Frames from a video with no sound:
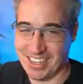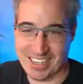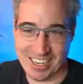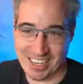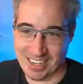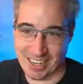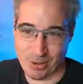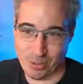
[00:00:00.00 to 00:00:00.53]

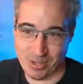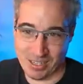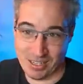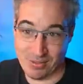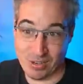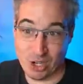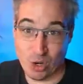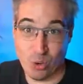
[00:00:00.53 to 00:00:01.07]
again, I wouldn't
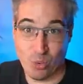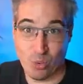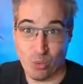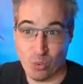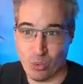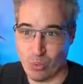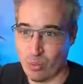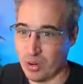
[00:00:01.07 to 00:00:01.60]
even know
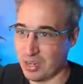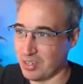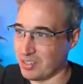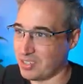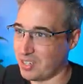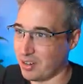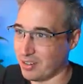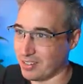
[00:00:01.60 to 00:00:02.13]
where to
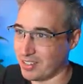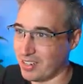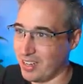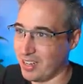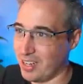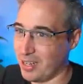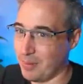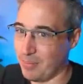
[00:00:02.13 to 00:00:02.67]
start.
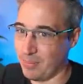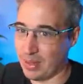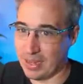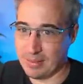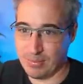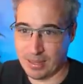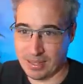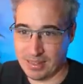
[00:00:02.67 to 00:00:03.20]
Um, I,
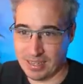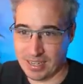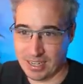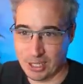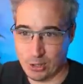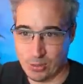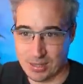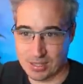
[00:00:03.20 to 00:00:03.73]
I think I
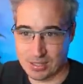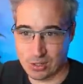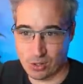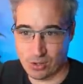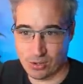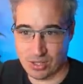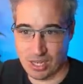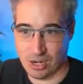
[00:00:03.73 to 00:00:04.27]
could do this
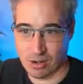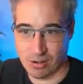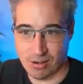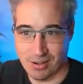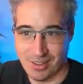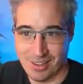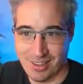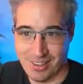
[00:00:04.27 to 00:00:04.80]
circle here.
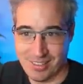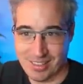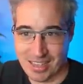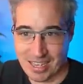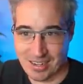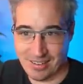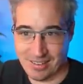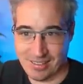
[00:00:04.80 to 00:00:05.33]

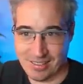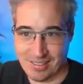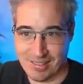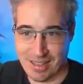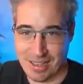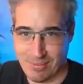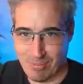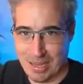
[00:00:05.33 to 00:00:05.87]
That
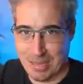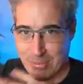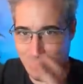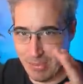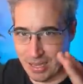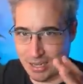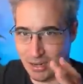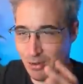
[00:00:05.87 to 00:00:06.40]
and maybe
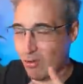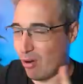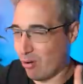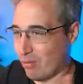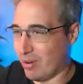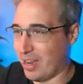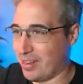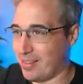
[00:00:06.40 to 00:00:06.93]
make it
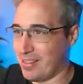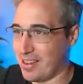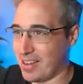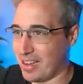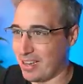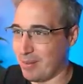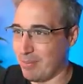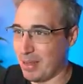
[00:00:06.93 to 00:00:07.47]
grow. I think
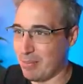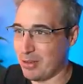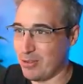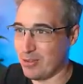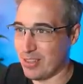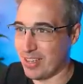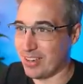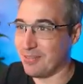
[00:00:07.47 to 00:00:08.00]
I could maybe
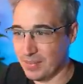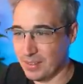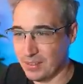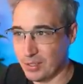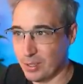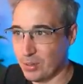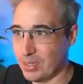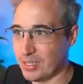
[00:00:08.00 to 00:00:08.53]
do that.
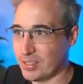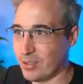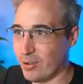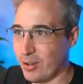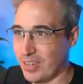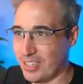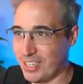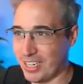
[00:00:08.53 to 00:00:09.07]
So let's go and